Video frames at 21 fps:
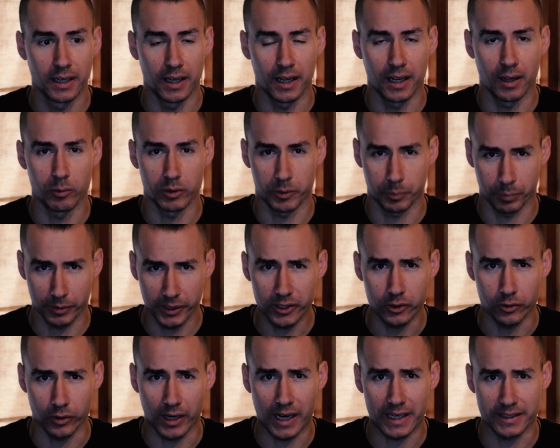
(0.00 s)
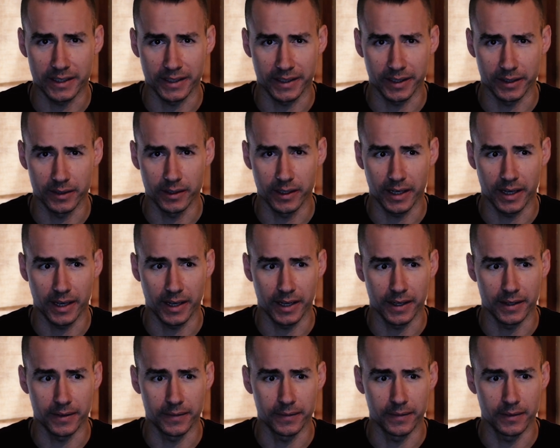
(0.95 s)
was pretty drastic
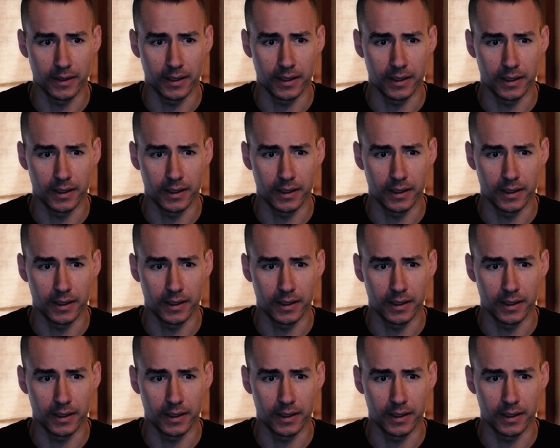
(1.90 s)
and